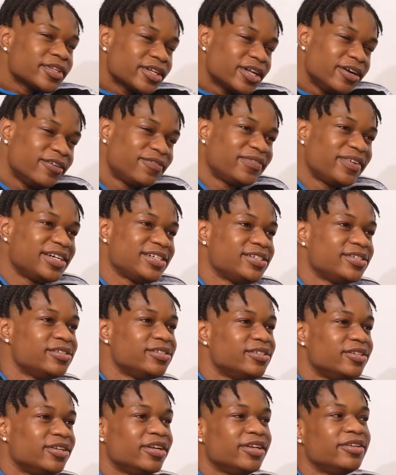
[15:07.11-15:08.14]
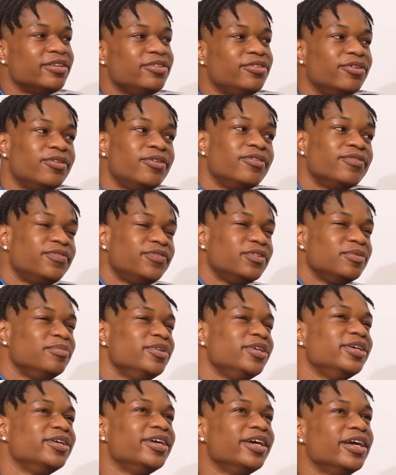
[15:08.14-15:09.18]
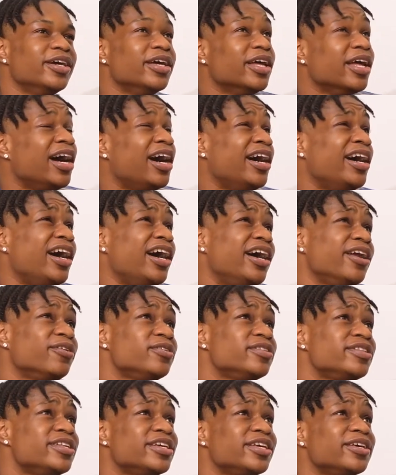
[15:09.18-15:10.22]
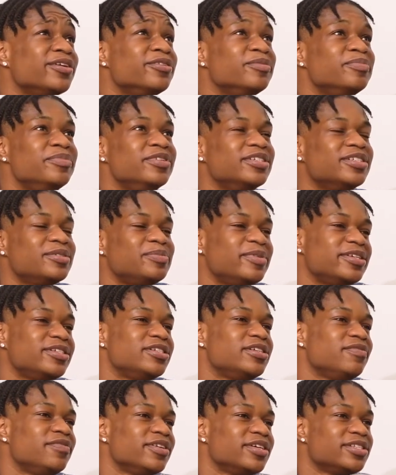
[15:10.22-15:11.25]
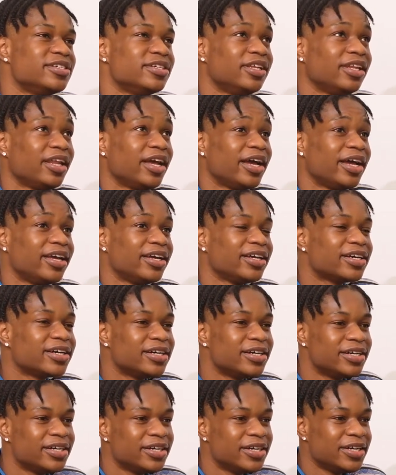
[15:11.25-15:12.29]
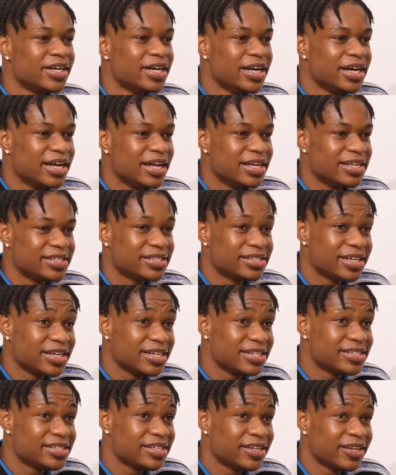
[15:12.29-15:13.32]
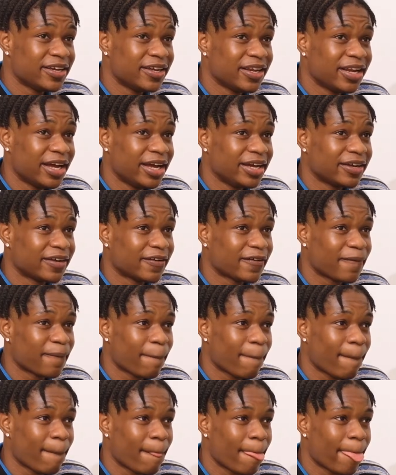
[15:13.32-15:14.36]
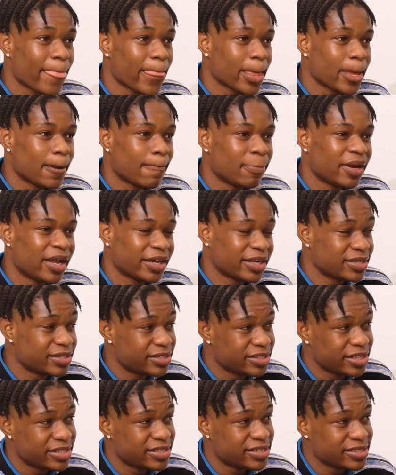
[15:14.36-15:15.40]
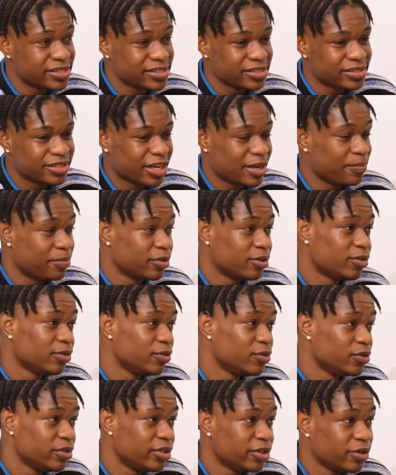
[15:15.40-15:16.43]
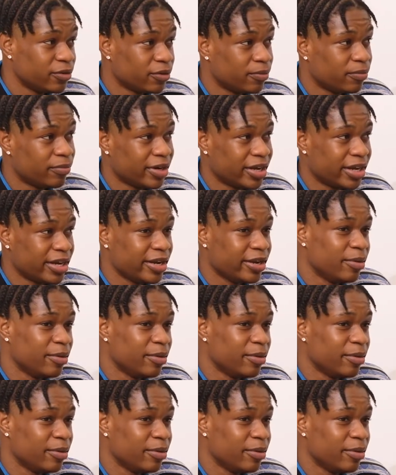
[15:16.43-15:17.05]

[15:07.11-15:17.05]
A fashion don't for me. I don't think it would be specific to like a certain like a certain type of clothing or brand.